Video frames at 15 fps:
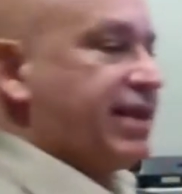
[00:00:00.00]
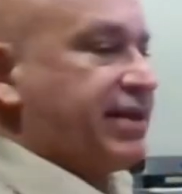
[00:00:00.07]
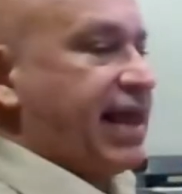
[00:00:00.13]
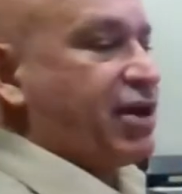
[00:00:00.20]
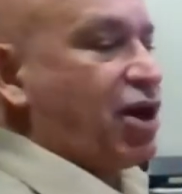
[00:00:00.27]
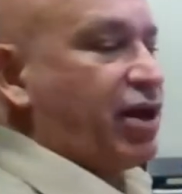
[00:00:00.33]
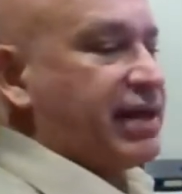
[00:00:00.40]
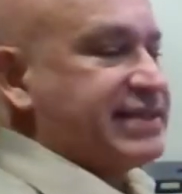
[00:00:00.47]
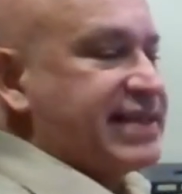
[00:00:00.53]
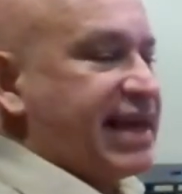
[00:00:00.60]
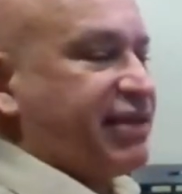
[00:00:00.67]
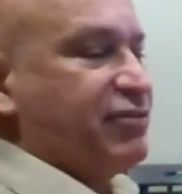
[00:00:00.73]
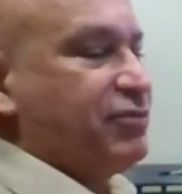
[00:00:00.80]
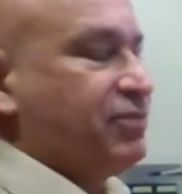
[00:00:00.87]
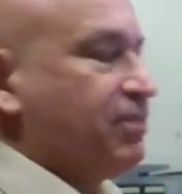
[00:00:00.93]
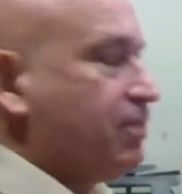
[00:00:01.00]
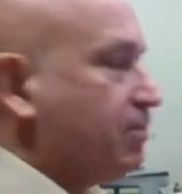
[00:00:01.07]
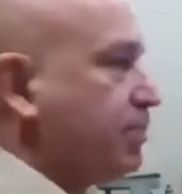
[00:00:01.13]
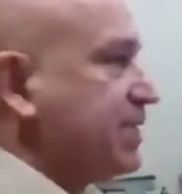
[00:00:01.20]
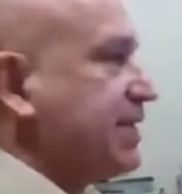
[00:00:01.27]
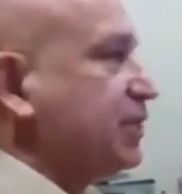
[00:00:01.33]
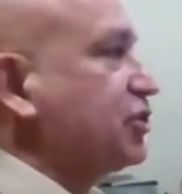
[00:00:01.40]
they call executive
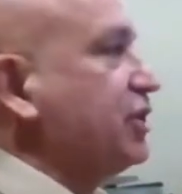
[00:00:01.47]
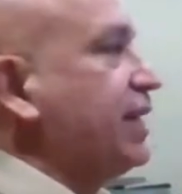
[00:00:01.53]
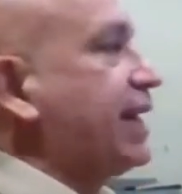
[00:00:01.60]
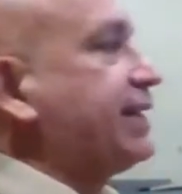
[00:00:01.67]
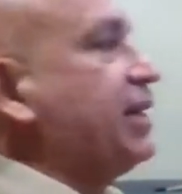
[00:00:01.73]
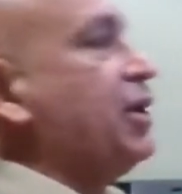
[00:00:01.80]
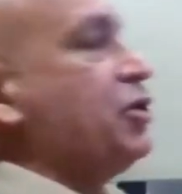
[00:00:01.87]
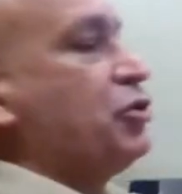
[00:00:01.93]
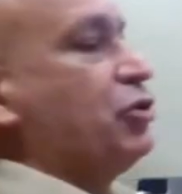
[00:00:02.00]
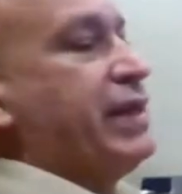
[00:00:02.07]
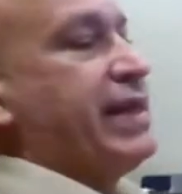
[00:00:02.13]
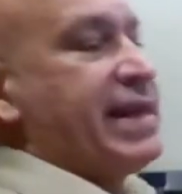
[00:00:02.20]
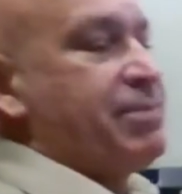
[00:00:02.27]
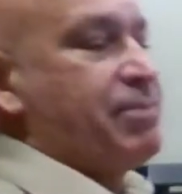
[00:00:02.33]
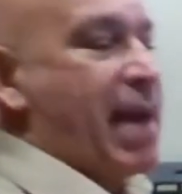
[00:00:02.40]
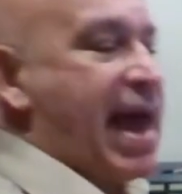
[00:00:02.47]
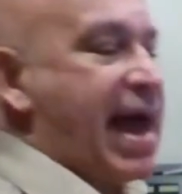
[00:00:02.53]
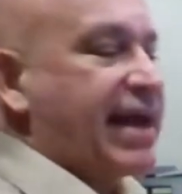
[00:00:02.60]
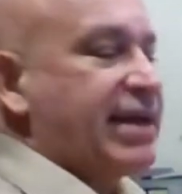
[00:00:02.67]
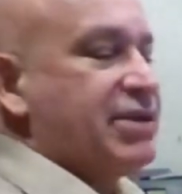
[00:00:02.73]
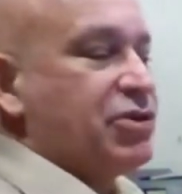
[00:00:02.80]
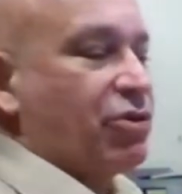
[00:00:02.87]
position, like you're leaning
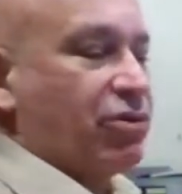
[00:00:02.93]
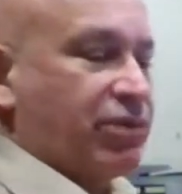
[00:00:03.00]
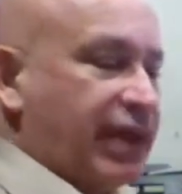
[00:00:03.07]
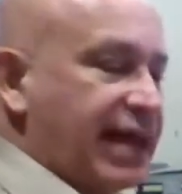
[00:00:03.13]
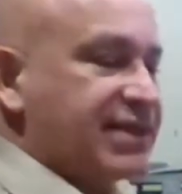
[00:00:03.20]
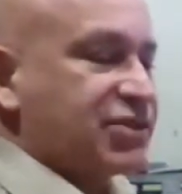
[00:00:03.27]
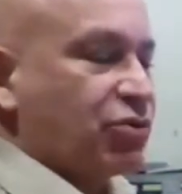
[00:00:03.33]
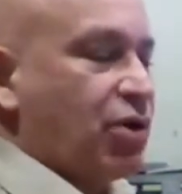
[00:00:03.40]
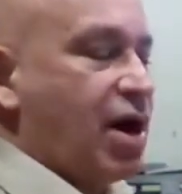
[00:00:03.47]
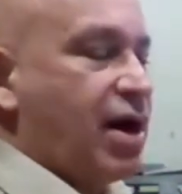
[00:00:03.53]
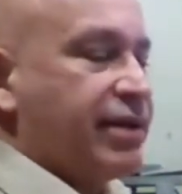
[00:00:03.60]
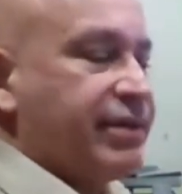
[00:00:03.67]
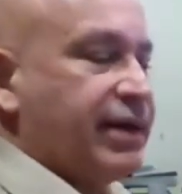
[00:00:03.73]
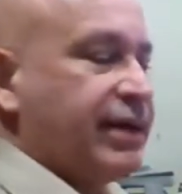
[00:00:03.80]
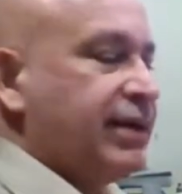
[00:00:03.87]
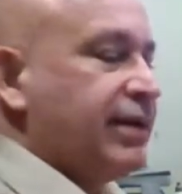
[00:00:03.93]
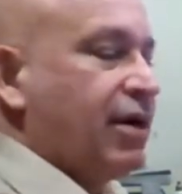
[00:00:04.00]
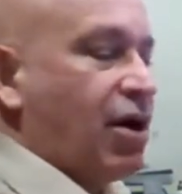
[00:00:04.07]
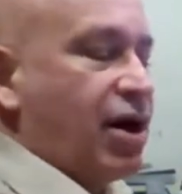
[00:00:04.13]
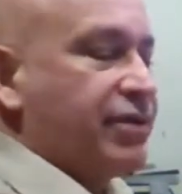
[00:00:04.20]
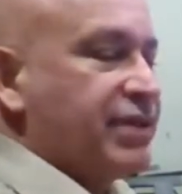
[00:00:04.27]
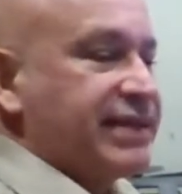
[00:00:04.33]
back and your legs are on
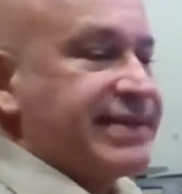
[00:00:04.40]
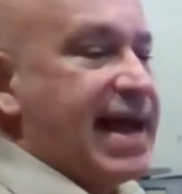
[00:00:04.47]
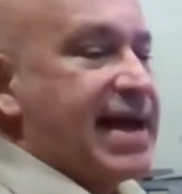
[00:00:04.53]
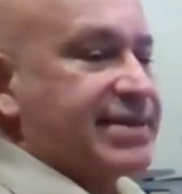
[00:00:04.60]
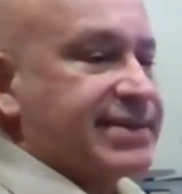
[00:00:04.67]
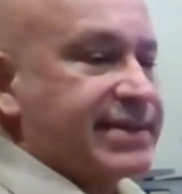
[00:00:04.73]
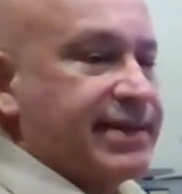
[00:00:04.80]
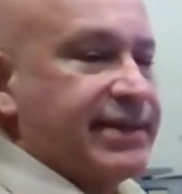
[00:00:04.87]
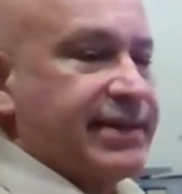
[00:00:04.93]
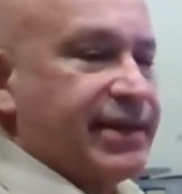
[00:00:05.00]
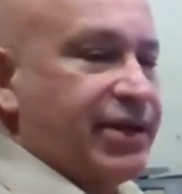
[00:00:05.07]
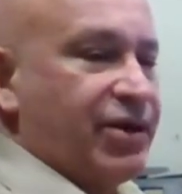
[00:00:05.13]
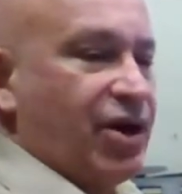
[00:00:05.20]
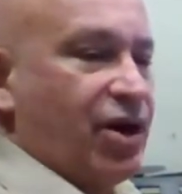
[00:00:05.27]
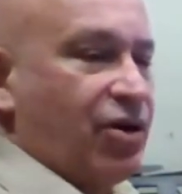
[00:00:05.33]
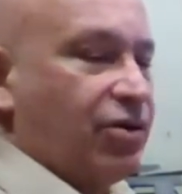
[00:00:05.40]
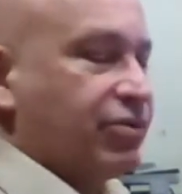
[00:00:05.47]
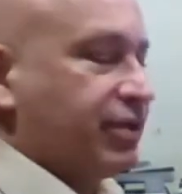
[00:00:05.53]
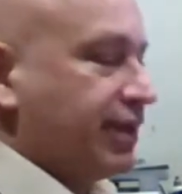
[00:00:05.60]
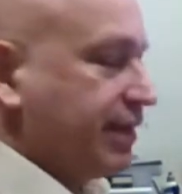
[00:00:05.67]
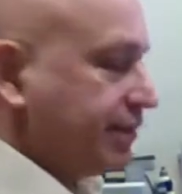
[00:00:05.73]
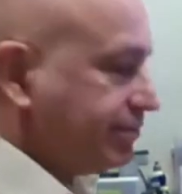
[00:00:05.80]
the desk, you
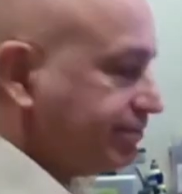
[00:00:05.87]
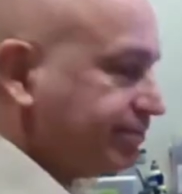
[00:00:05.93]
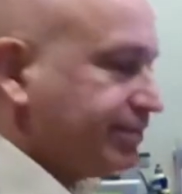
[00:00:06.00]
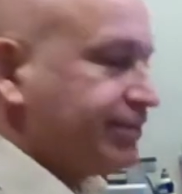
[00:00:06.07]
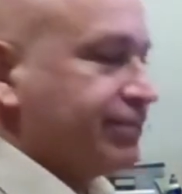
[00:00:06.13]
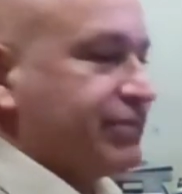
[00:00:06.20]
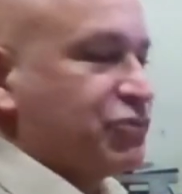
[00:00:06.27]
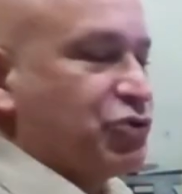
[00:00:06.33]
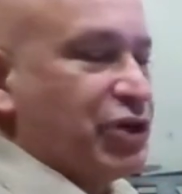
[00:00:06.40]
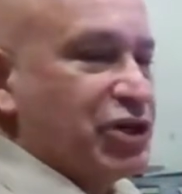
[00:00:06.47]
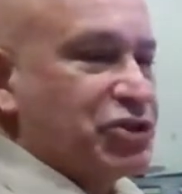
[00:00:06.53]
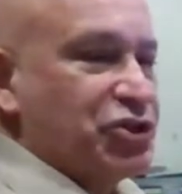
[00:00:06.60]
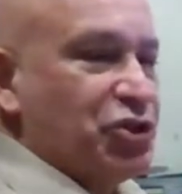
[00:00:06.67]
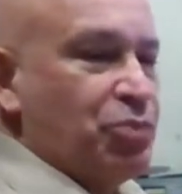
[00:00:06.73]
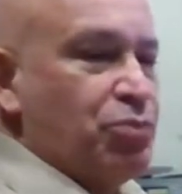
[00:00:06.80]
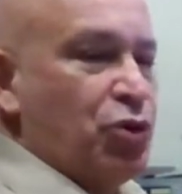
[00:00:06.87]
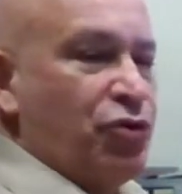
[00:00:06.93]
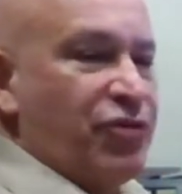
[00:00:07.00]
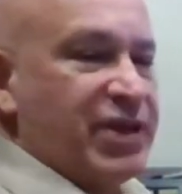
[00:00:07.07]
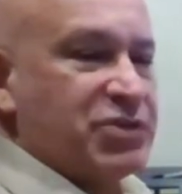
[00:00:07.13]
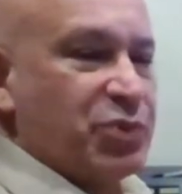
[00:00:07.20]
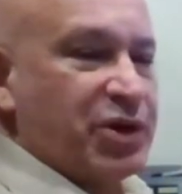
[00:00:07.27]
know, the traditional
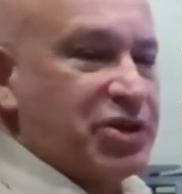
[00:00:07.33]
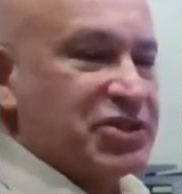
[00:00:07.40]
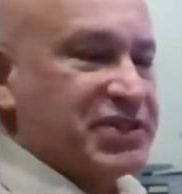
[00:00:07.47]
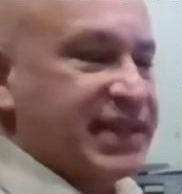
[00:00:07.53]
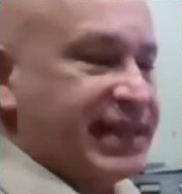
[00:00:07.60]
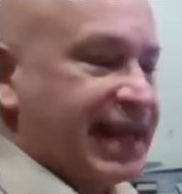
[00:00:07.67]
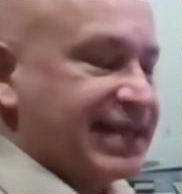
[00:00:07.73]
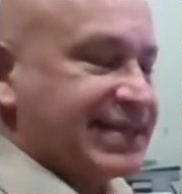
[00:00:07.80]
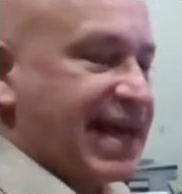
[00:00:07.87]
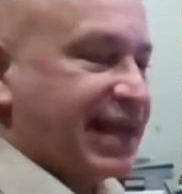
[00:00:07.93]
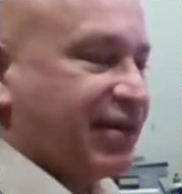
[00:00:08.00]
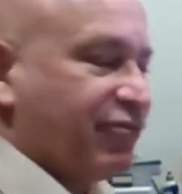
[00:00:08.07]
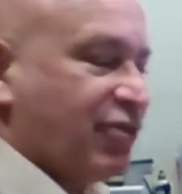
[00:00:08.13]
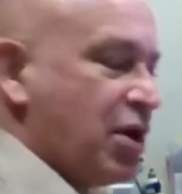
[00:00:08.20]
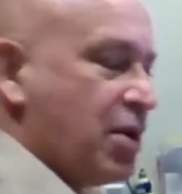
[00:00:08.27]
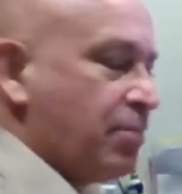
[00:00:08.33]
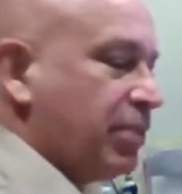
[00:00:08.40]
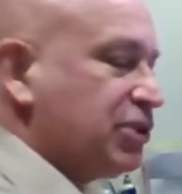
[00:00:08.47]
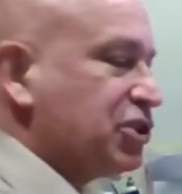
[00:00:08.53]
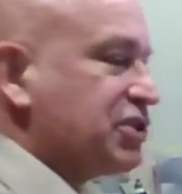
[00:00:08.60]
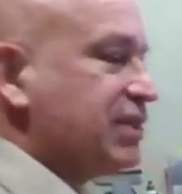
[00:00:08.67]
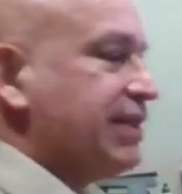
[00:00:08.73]
movies where you see the executive.
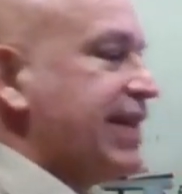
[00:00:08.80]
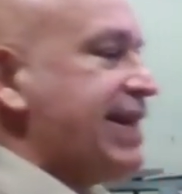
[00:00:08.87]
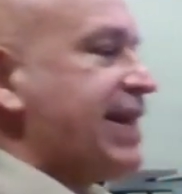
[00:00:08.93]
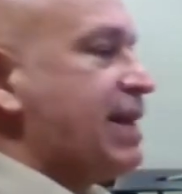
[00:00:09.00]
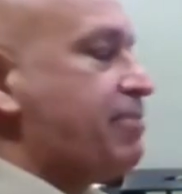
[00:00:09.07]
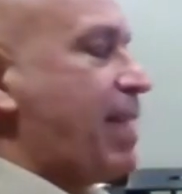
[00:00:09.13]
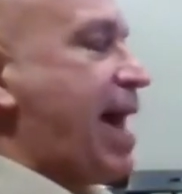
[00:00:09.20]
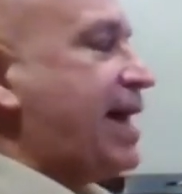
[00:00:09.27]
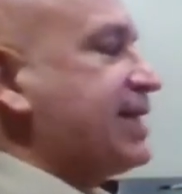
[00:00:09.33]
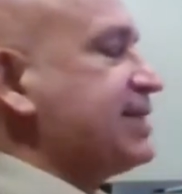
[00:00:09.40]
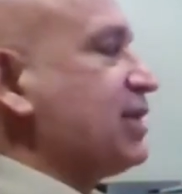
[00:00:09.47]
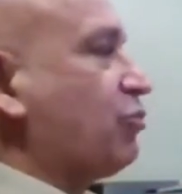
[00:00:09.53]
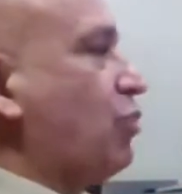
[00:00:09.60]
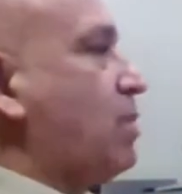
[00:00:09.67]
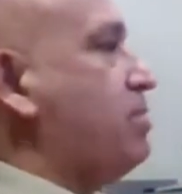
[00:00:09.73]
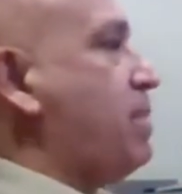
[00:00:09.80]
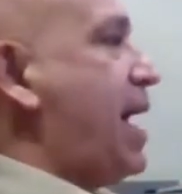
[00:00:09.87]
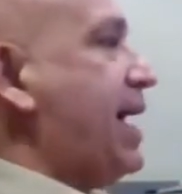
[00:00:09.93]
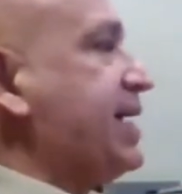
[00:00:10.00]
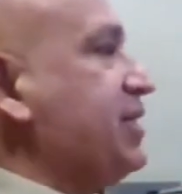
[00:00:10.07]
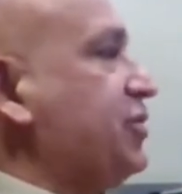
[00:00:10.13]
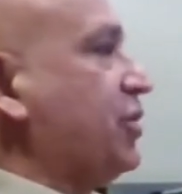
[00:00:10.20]
But just leaning it back is a
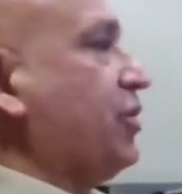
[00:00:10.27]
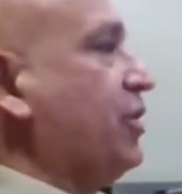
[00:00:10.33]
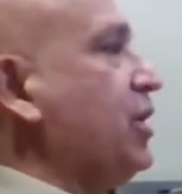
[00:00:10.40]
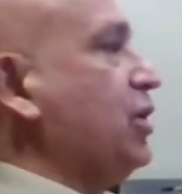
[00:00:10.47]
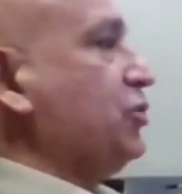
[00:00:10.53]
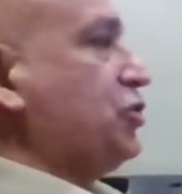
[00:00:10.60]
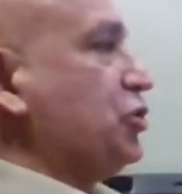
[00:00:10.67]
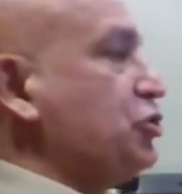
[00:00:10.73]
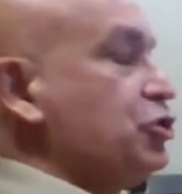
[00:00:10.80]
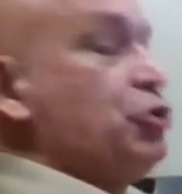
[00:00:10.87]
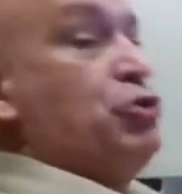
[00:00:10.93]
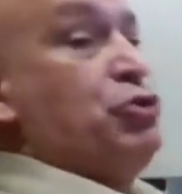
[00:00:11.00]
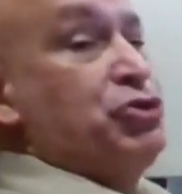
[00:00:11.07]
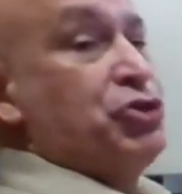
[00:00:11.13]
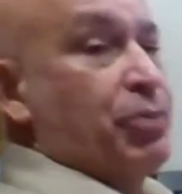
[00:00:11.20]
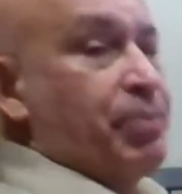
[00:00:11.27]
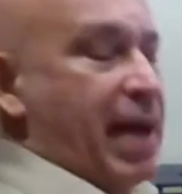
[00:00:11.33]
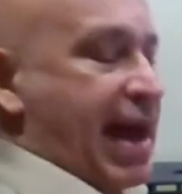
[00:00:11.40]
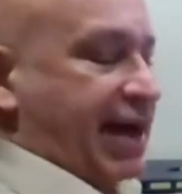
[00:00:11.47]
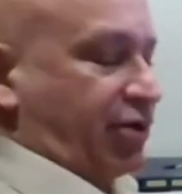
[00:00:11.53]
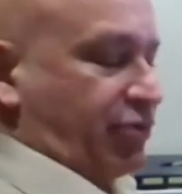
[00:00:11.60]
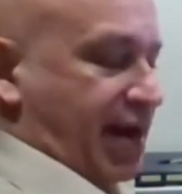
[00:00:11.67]
reminder to use your
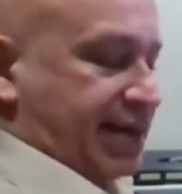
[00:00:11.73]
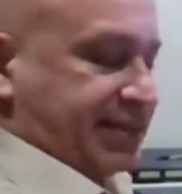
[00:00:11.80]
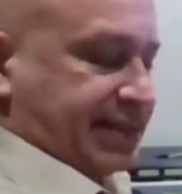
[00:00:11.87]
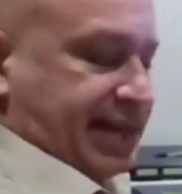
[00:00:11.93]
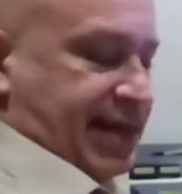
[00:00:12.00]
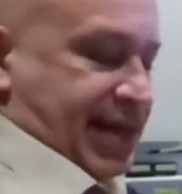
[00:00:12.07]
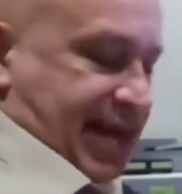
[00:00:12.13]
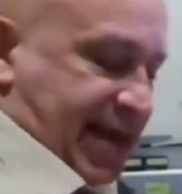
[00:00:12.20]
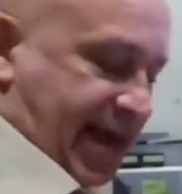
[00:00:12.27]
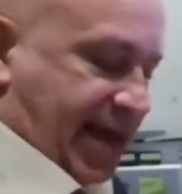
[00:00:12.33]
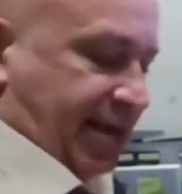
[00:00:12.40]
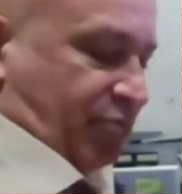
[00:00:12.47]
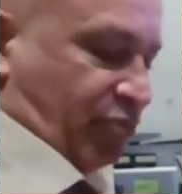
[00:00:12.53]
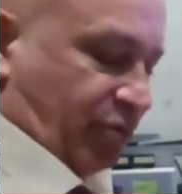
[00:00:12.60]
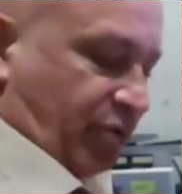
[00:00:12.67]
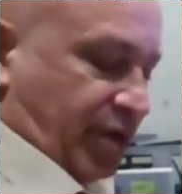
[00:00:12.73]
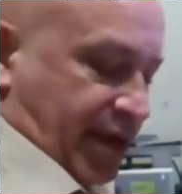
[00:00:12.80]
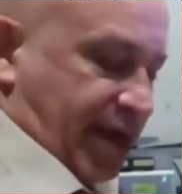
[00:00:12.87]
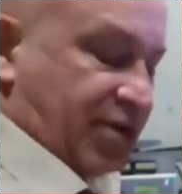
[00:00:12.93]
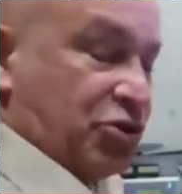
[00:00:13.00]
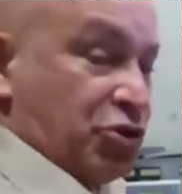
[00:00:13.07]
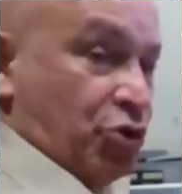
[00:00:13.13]
backrest and
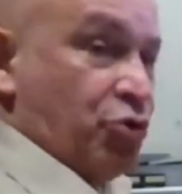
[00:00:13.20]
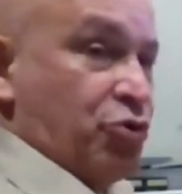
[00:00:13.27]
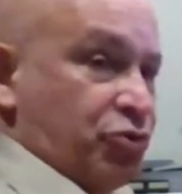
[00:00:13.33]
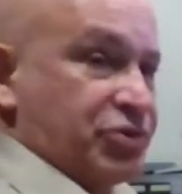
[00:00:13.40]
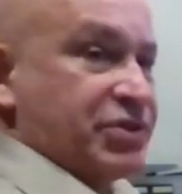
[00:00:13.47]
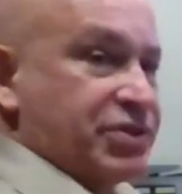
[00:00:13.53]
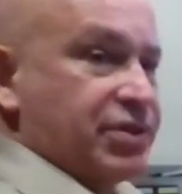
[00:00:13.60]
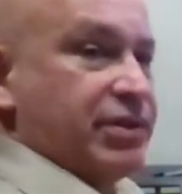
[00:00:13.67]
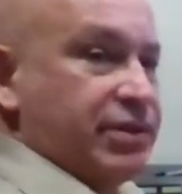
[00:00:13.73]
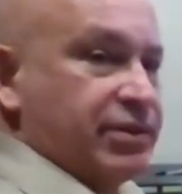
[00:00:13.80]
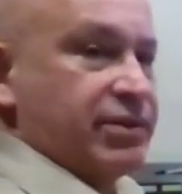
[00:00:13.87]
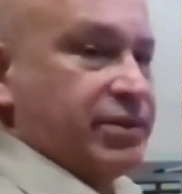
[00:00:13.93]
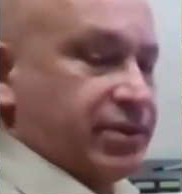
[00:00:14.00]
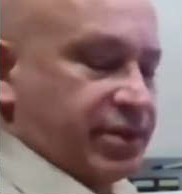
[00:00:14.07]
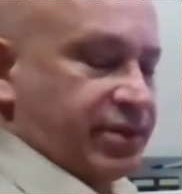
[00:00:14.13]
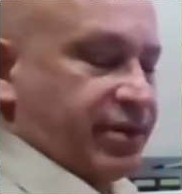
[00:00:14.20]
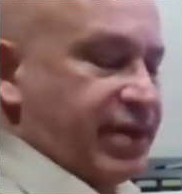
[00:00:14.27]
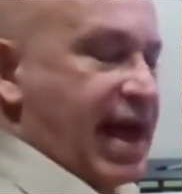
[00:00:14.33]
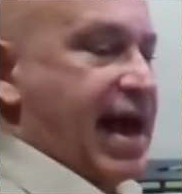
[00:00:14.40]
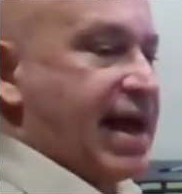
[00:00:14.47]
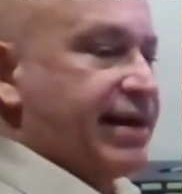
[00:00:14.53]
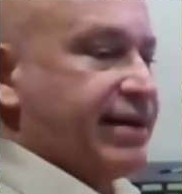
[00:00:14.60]
use
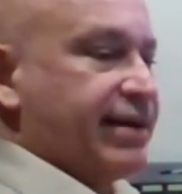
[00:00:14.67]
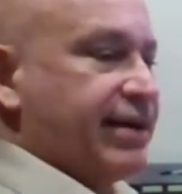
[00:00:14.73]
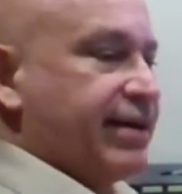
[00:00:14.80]
that.